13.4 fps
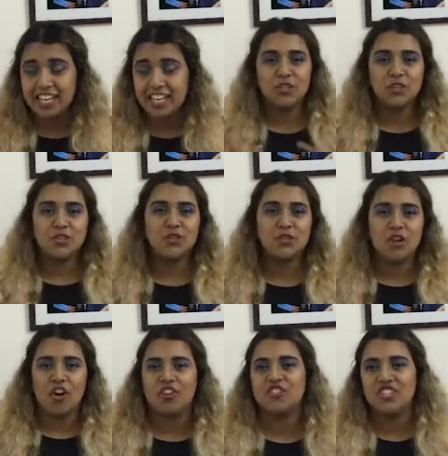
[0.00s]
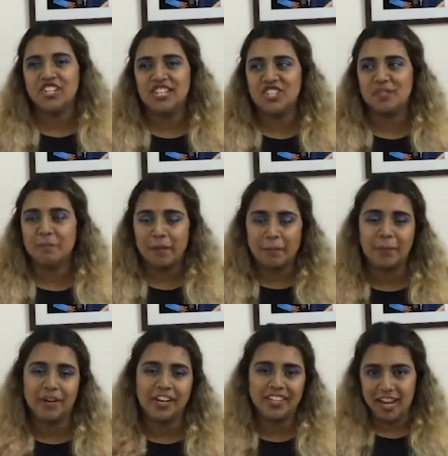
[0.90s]
Those two songs really just make me
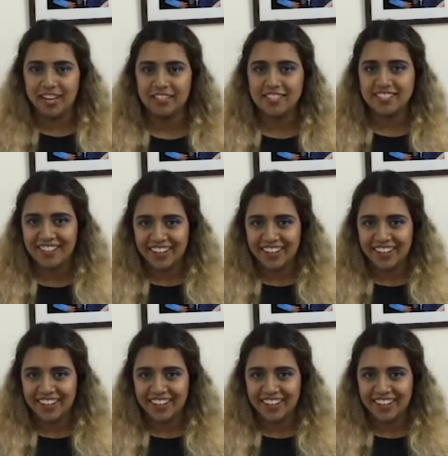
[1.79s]
want to dance